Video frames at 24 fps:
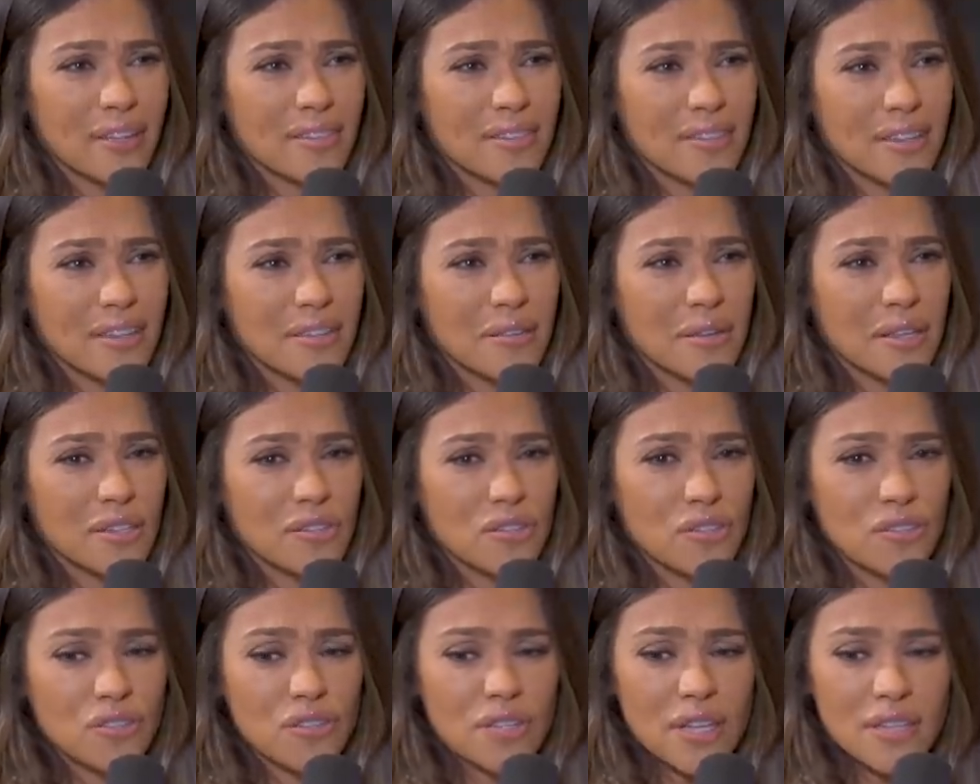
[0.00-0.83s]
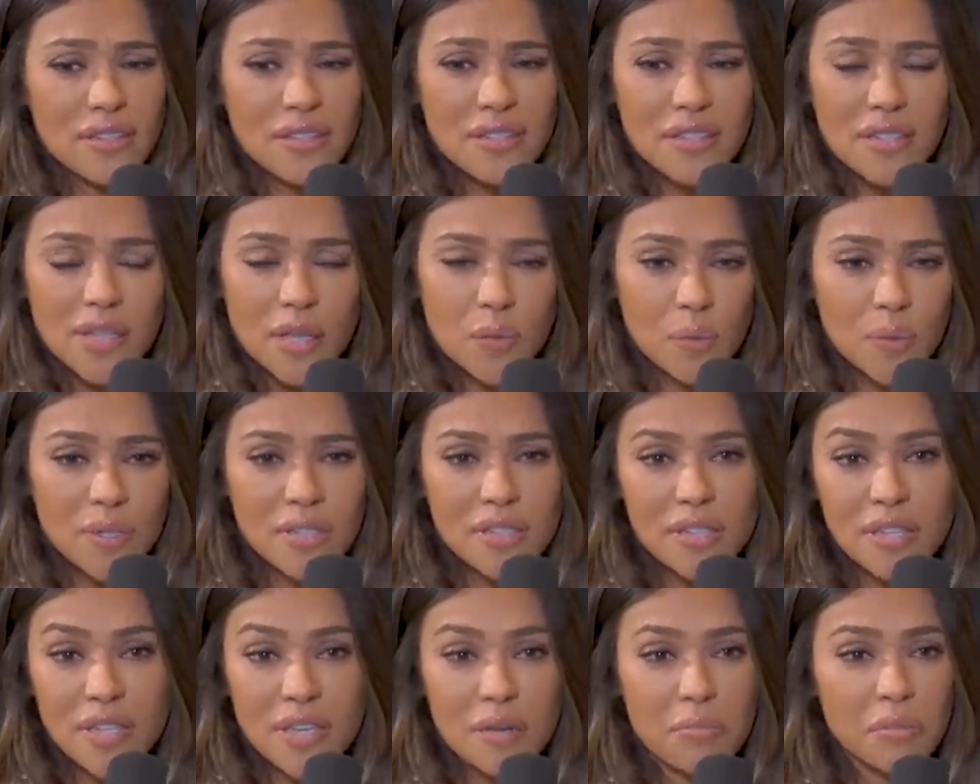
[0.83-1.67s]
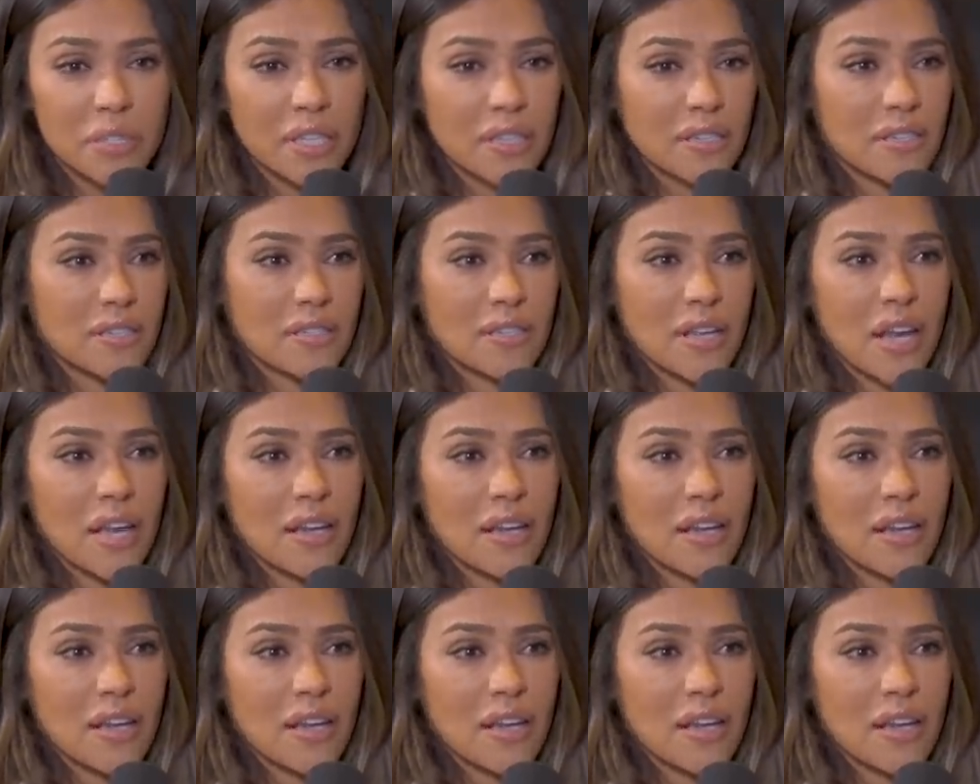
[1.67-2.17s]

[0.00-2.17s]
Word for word: It, it, it, it's, it was seamless.